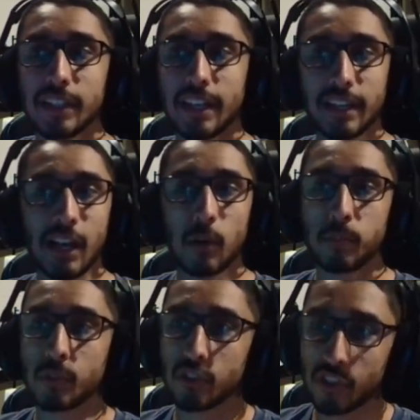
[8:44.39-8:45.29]
It can help
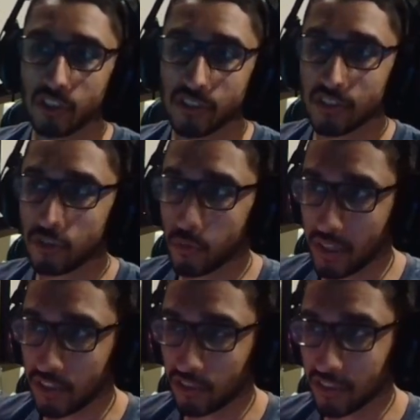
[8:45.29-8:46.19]
you in certain
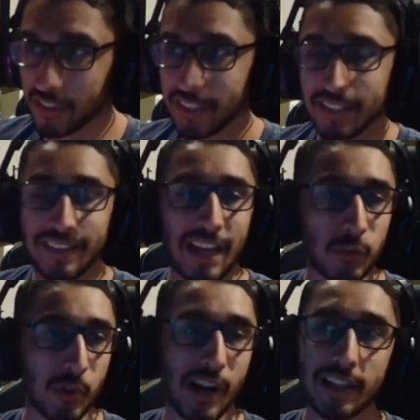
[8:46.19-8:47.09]
situations.
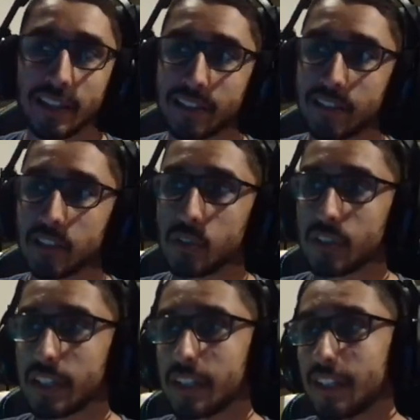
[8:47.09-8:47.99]
That's where I like to use
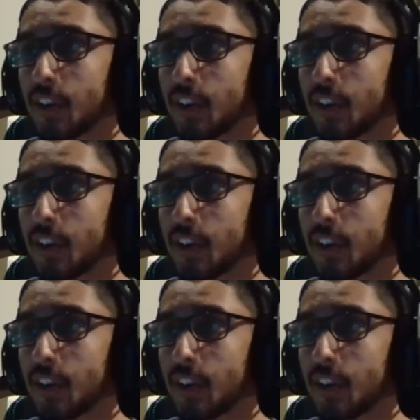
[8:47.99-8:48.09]
it.